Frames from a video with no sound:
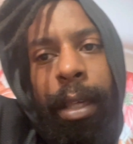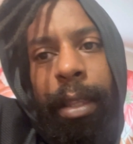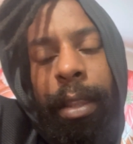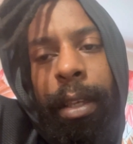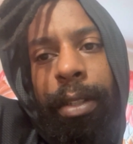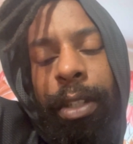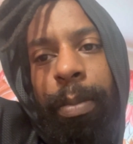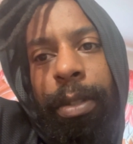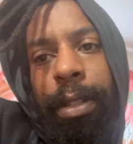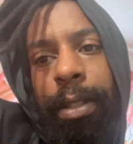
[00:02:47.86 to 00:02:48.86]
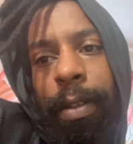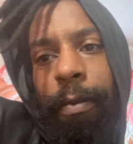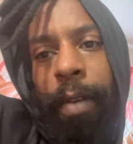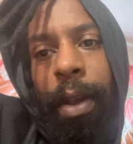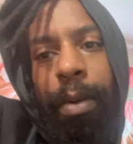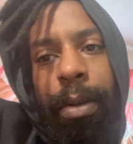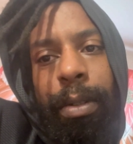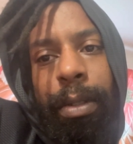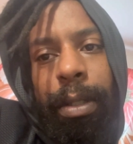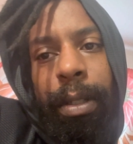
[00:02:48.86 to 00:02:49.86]
the Egyptians and
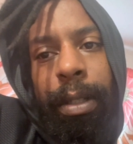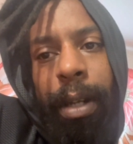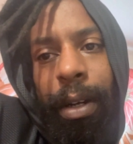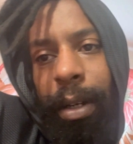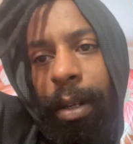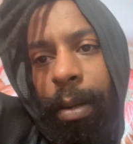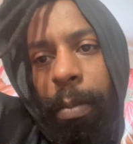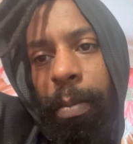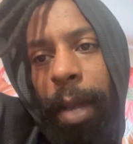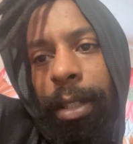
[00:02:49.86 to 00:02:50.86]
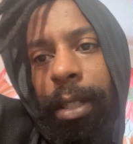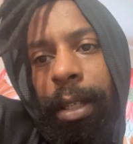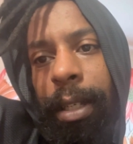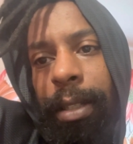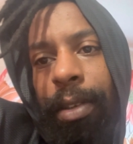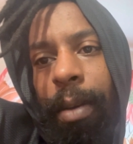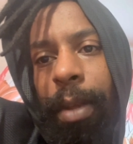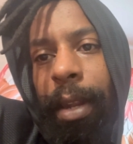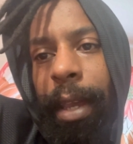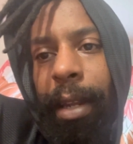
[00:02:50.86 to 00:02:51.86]
Pharaoh are basically
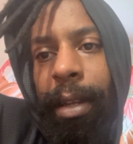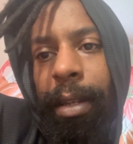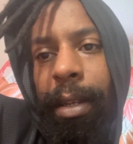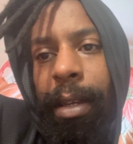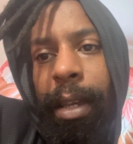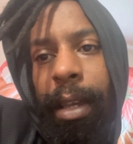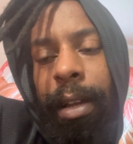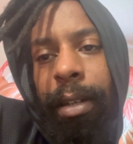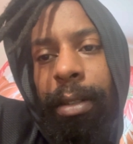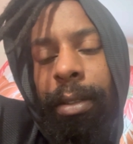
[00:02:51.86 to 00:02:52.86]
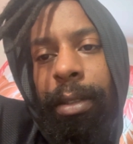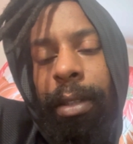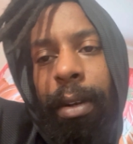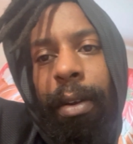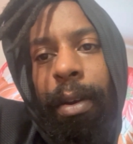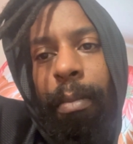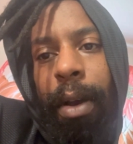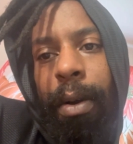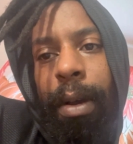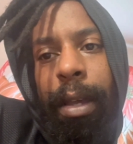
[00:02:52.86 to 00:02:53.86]
intimidated and concerned
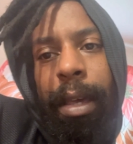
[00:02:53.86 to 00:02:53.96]
about